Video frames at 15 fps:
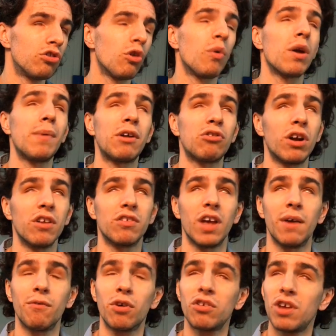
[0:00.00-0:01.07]
So, what am I trying to
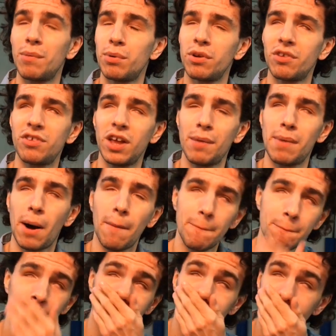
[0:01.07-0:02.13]
say? For example, let's think
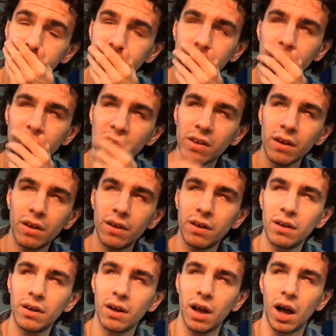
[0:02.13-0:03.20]
about
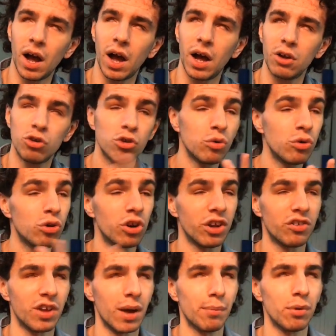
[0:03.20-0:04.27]
uh, two
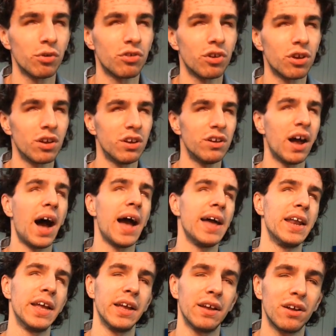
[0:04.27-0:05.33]
good examples
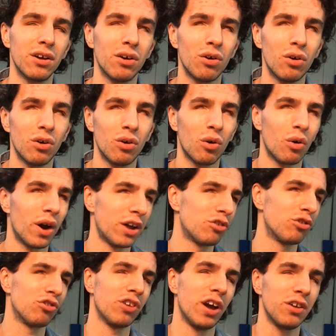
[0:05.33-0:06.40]
dieting or
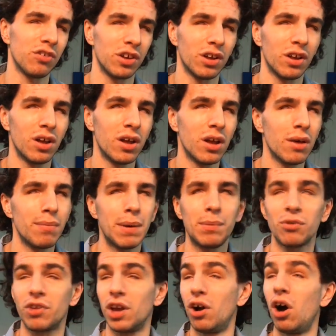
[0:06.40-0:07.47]
exercising.
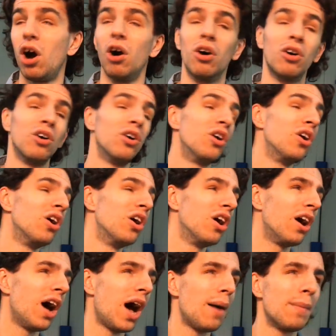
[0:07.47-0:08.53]
People say, oh,
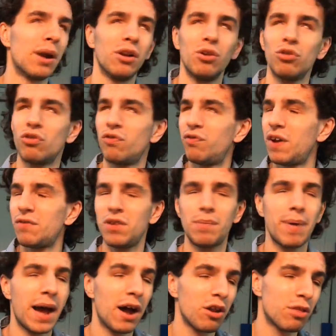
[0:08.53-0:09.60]
I'm going to lose
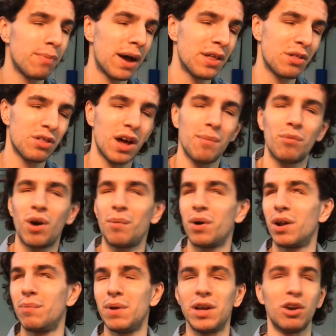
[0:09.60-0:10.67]
50 pounds by the summer.
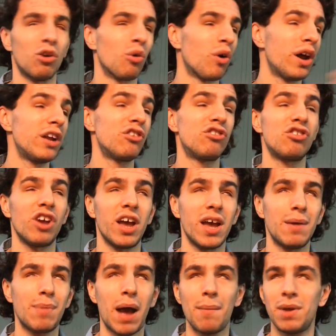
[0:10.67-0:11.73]
I'm going to be in great
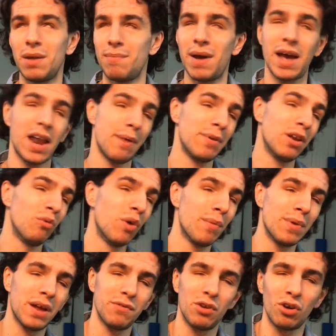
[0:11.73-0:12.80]
shape. How many men, how many
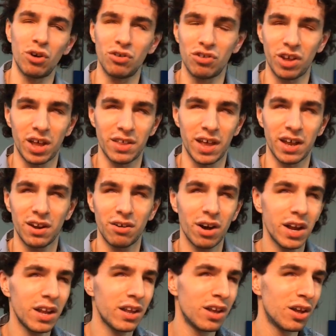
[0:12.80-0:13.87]
women have you heard say that,
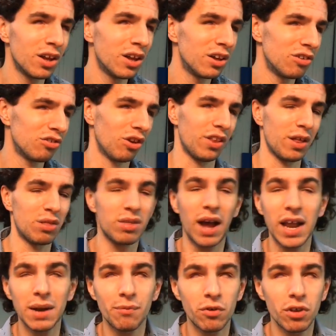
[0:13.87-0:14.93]
right? So they
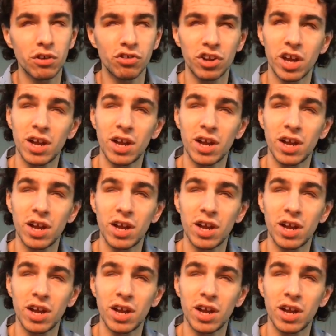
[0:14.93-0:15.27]
sign up for the